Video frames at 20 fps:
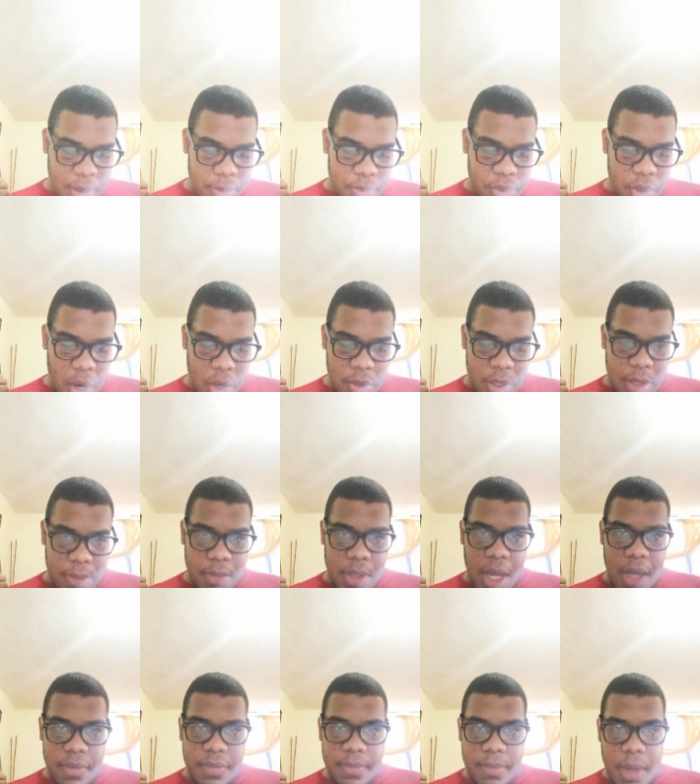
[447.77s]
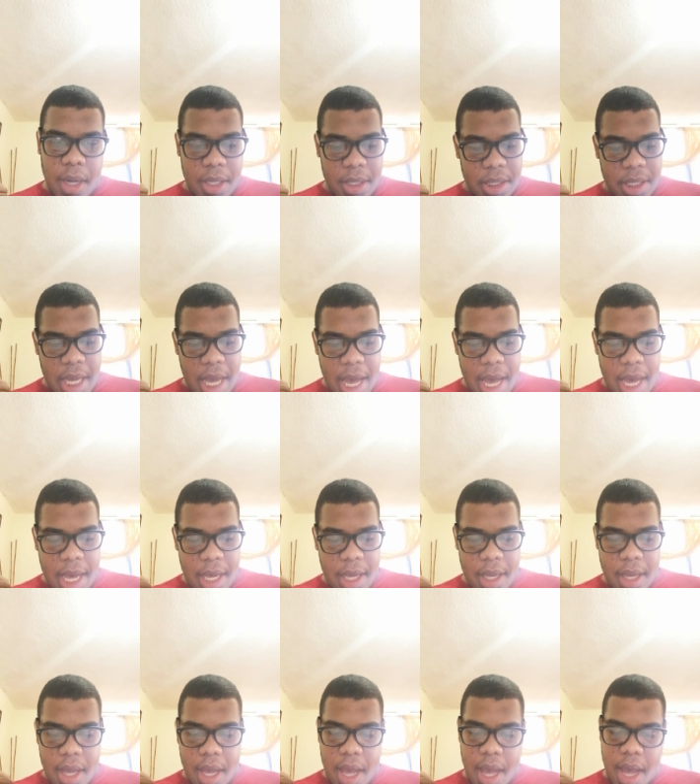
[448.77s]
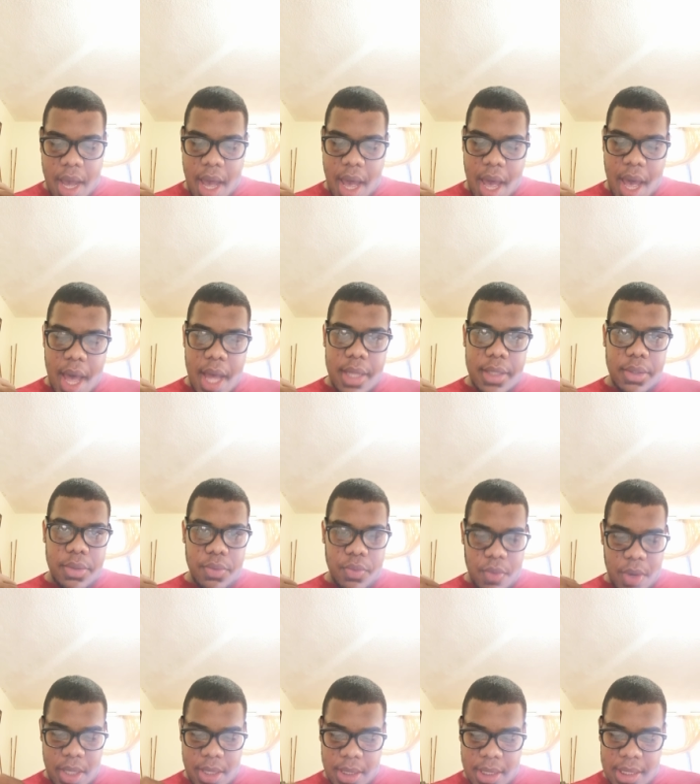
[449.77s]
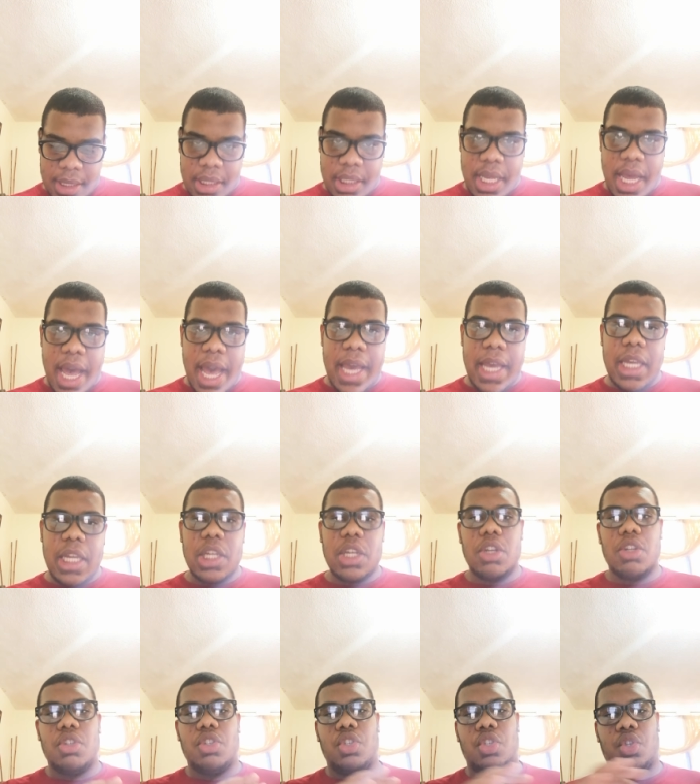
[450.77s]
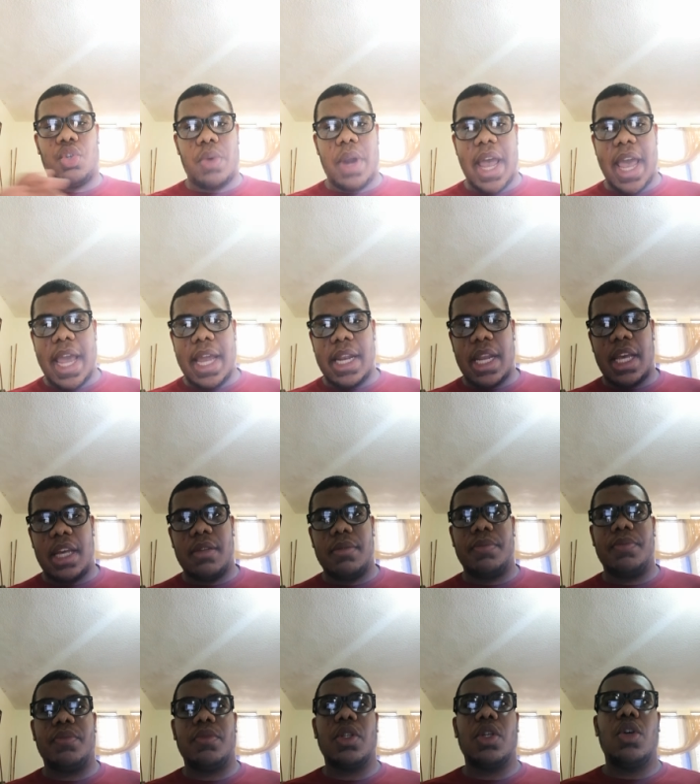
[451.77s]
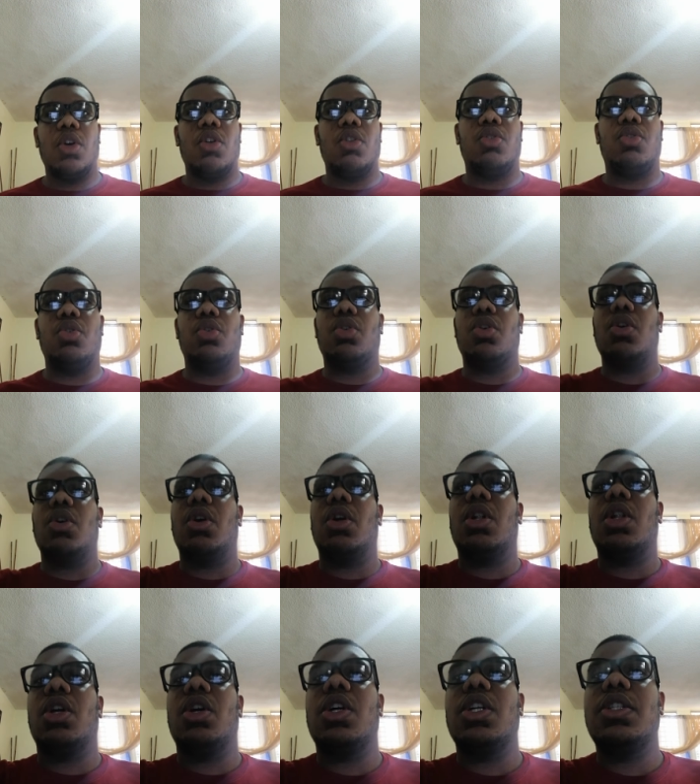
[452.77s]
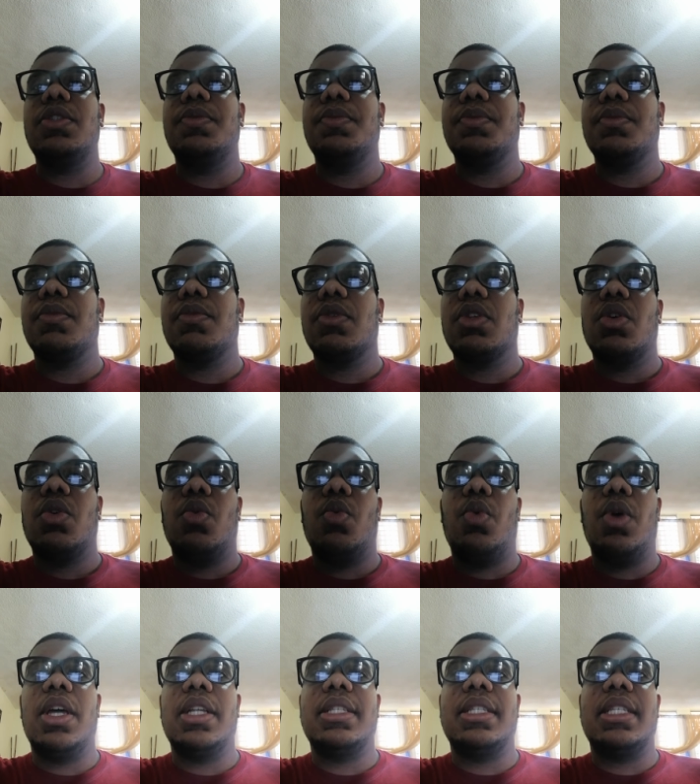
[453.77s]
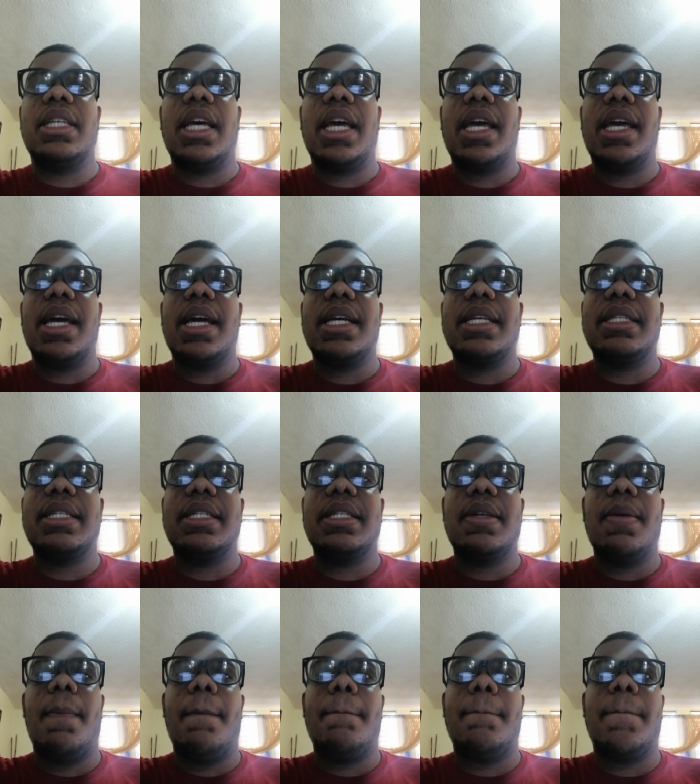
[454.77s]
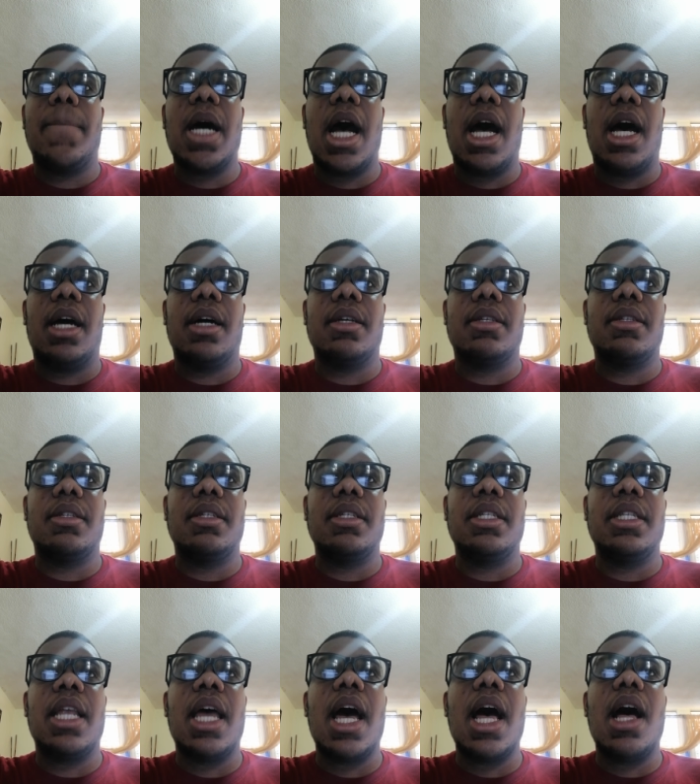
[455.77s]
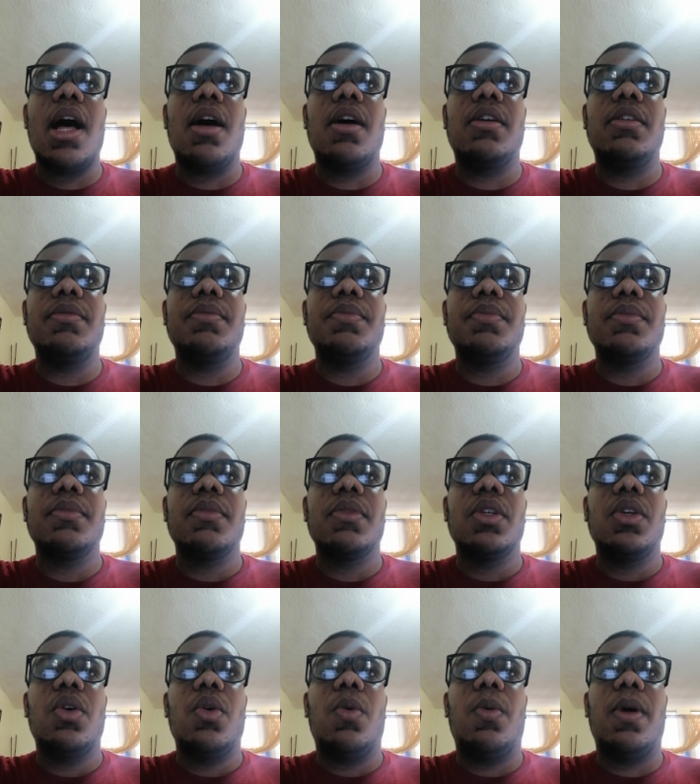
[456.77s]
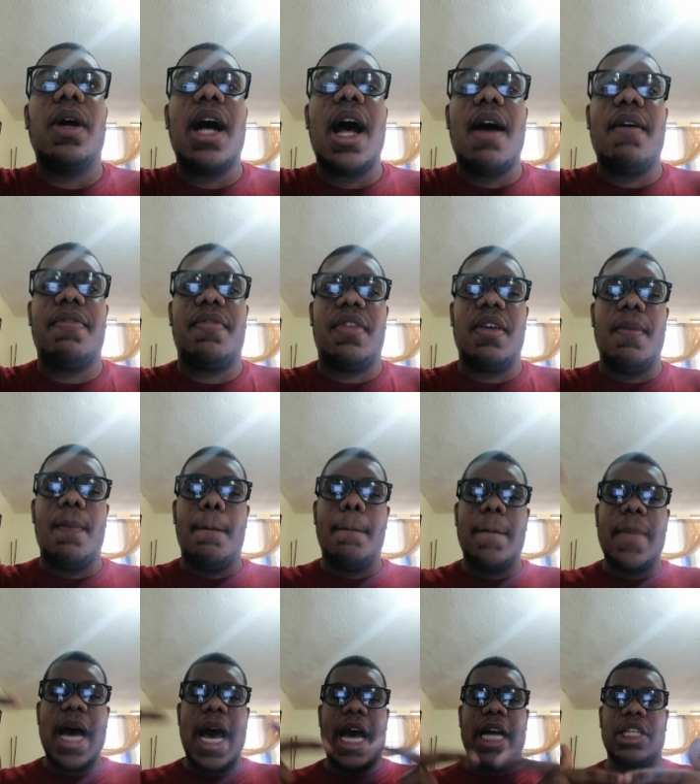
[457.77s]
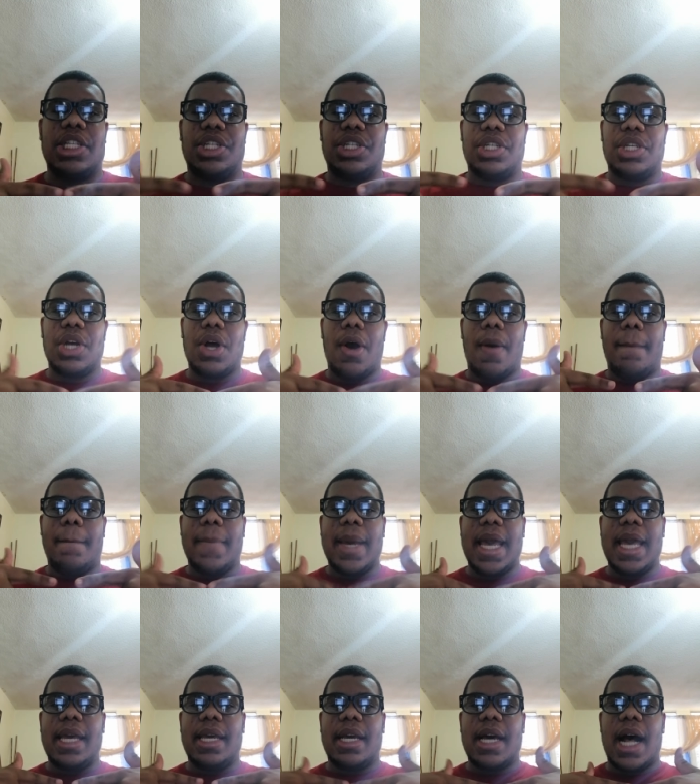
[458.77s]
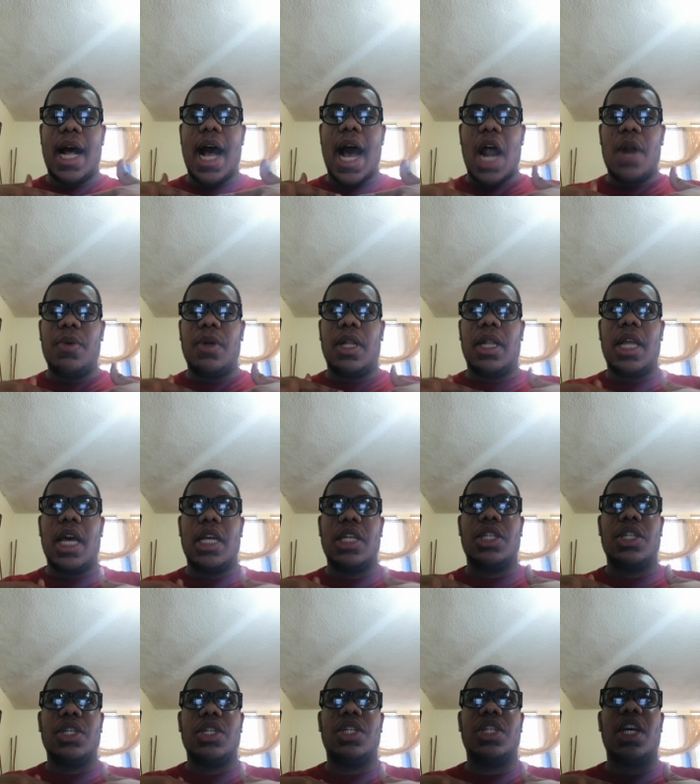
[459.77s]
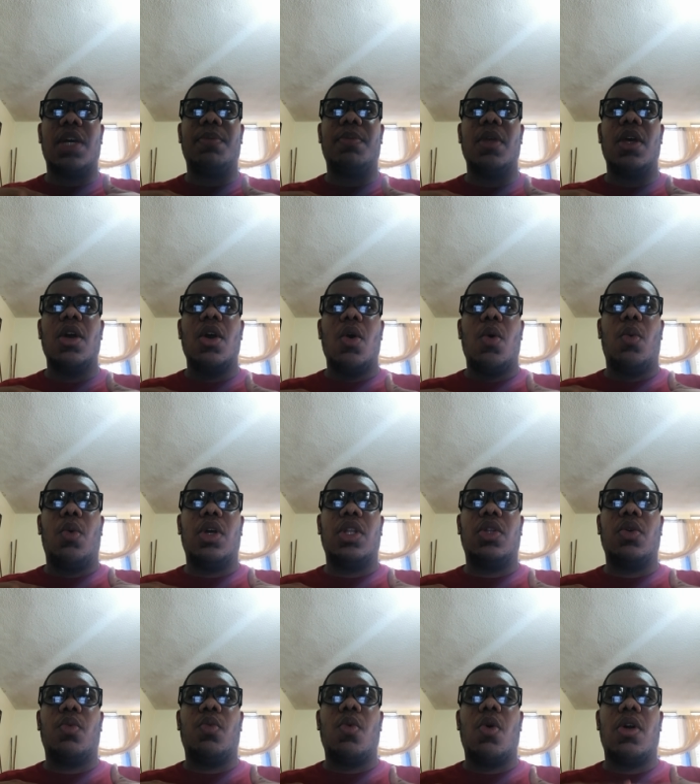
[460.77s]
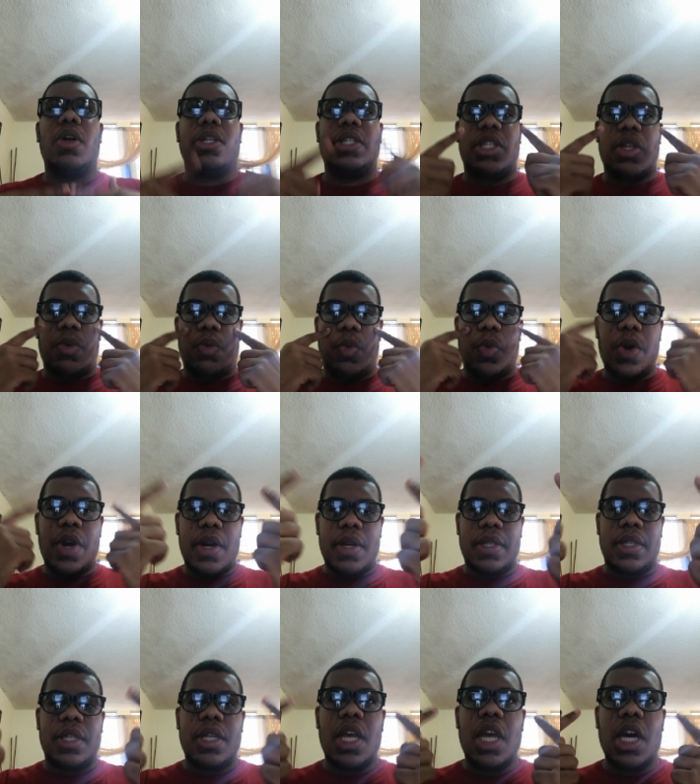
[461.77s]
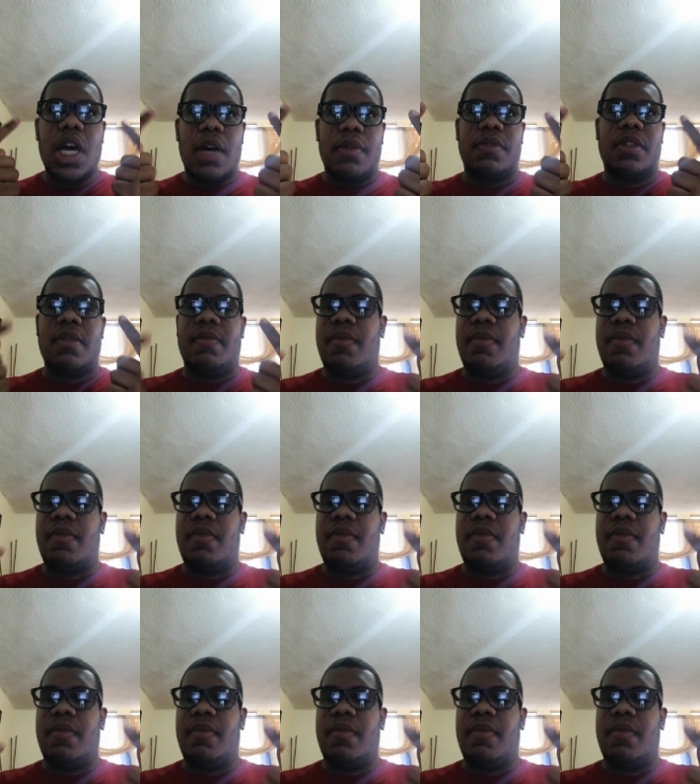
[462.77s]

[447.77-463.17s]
Program of Monday and Wednesday training. To conclude with this box, now we have the match or make a relationship with the words that we're seeing of the